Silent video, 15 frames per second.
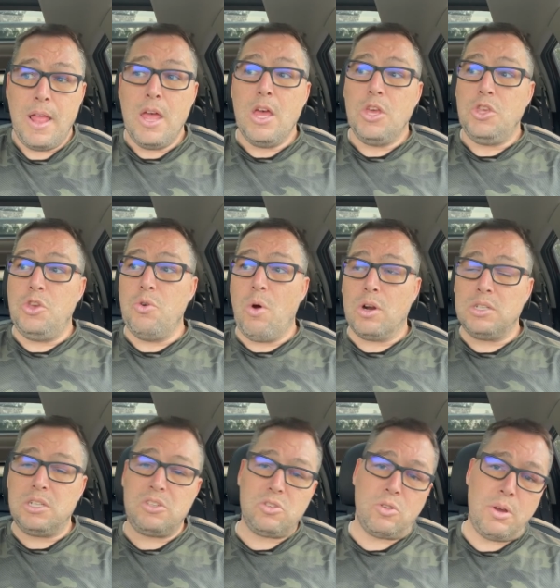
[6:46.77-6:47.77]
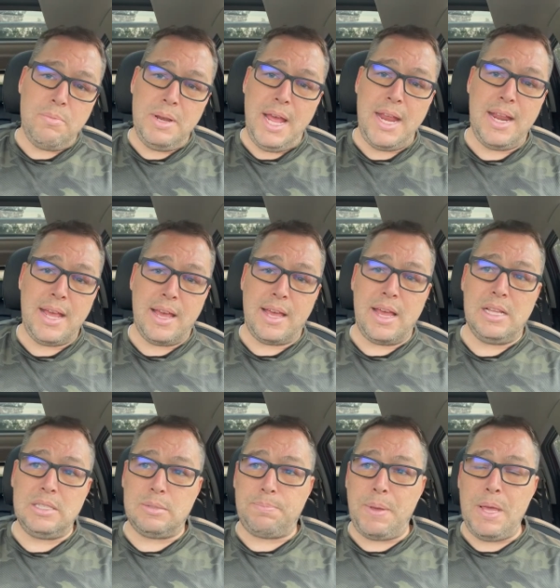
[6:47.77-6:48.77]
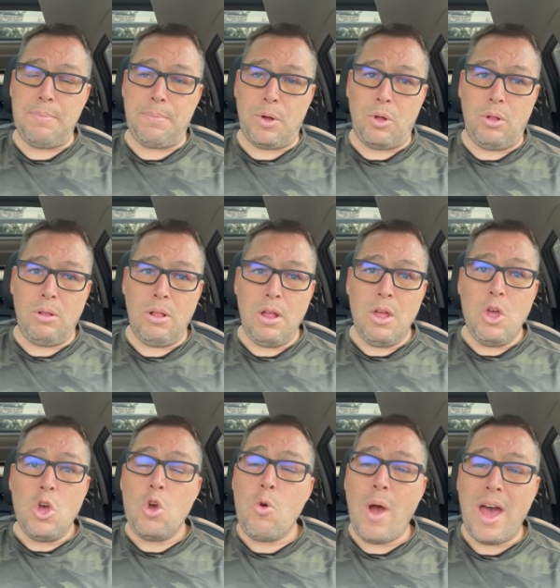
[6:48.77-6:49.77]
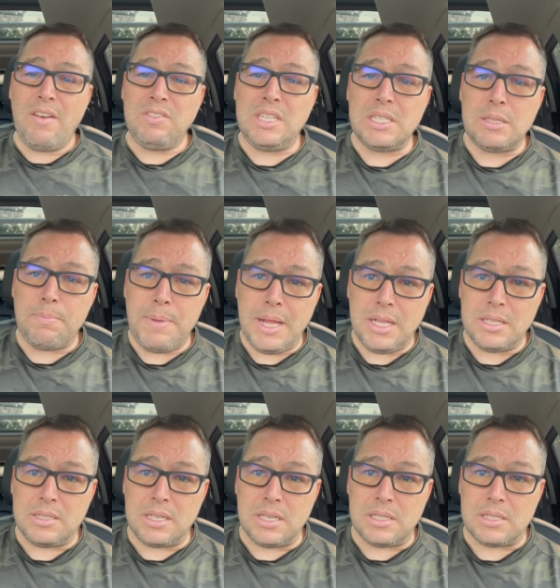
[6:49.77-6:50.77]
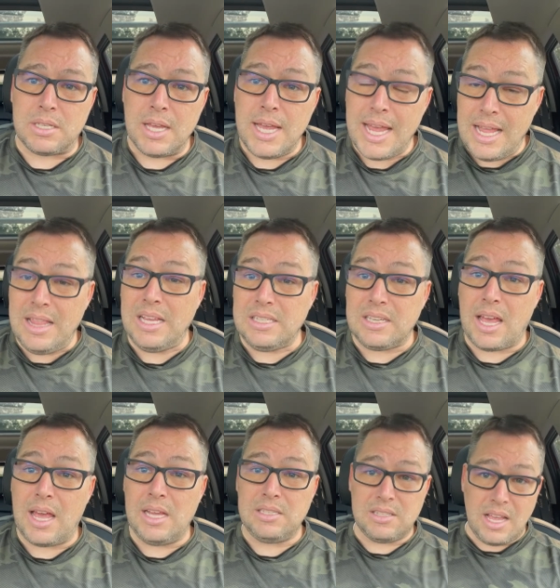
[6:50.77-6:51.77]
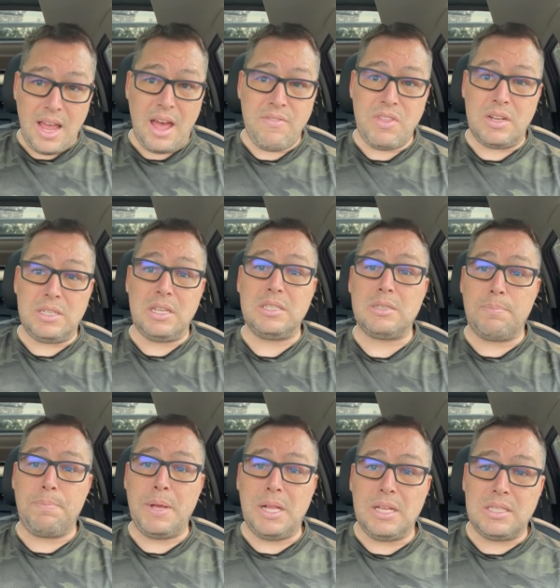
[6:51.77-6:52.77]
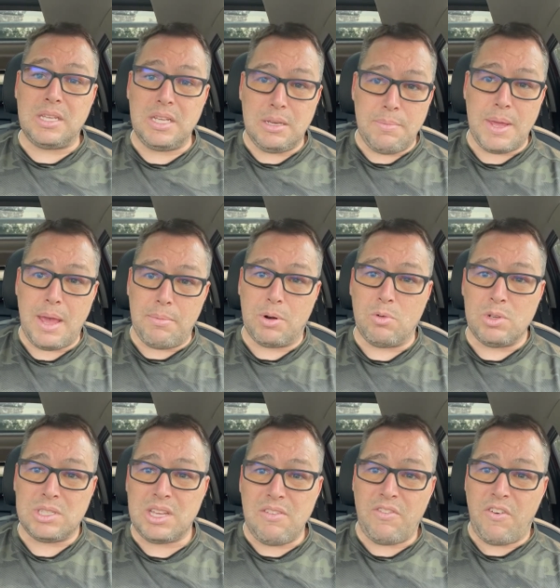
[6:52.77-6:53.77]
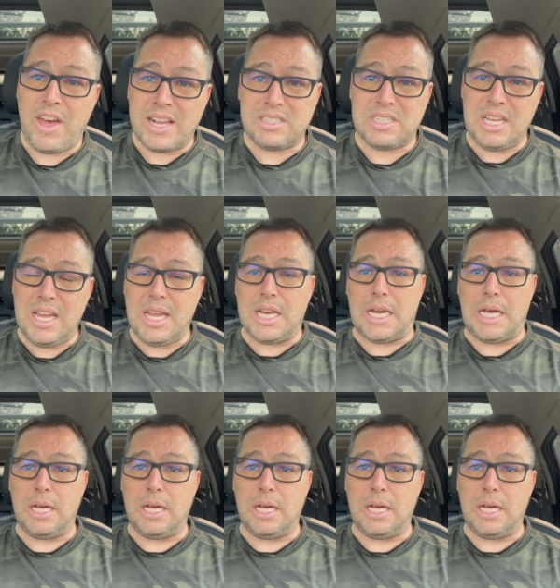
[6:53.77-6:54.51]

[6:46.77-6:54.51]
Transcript: you are discriminating against people who have disabilities. In this case, they have the disability to be able to receive a vaccine.